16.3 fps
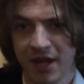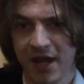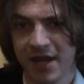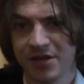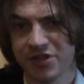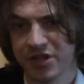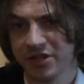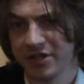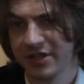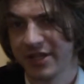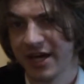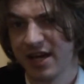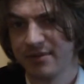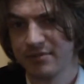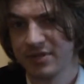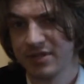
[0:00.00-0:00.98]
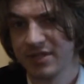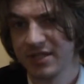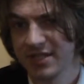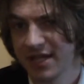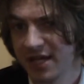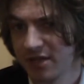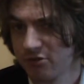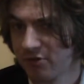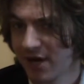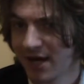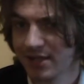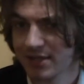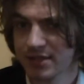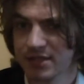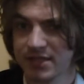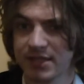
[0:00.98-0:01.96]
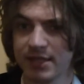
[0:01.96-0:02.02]
In ancient times, this had
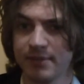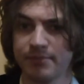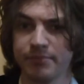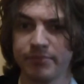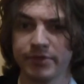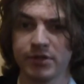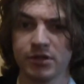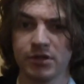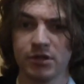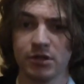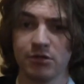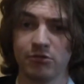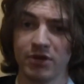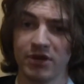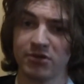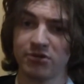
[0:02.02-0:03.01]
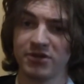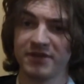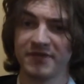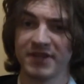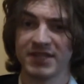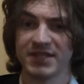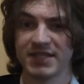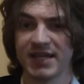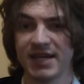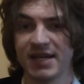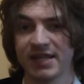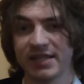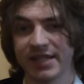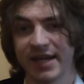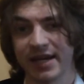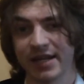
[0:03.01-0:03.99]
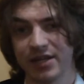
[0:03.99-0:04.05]
one simple, we could even say
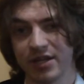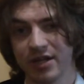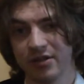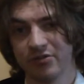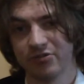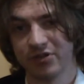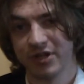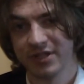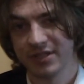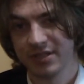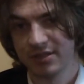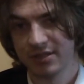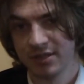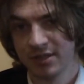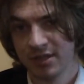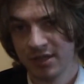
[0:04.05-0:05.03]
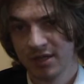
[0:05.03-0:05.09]
technical reason.